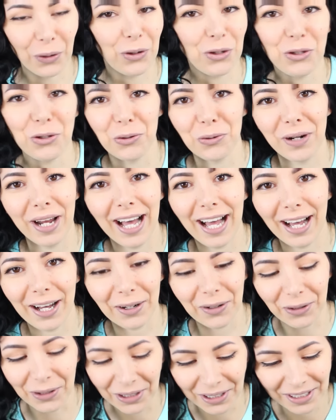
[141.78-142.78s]
on you
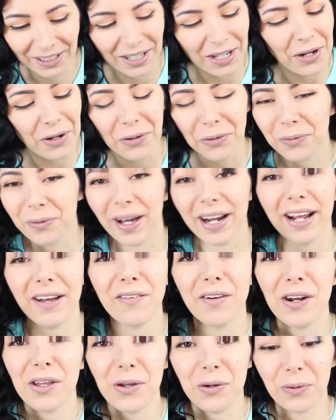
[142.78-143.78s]
now,
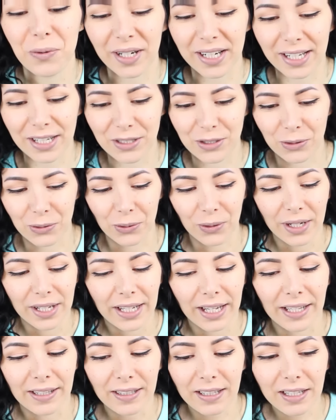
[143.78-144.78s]
whatever you wanna do.
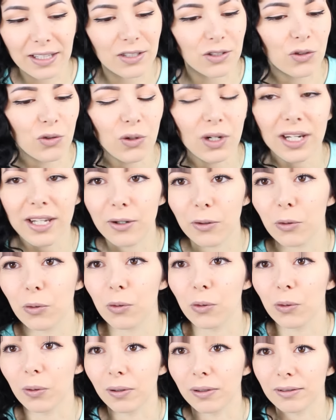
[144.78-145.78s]
I think it's really
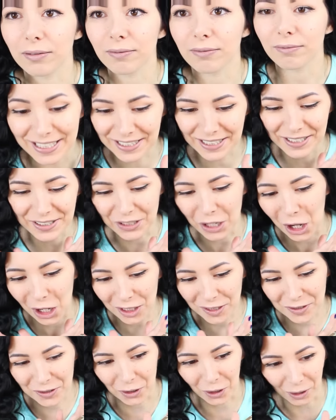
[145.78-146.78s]
cool. This is
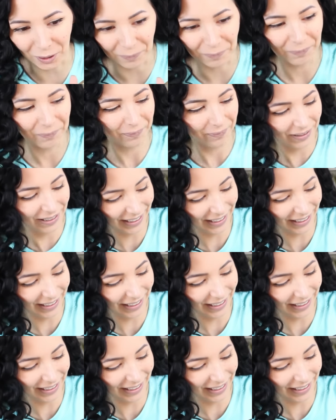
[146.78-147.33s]
awesome!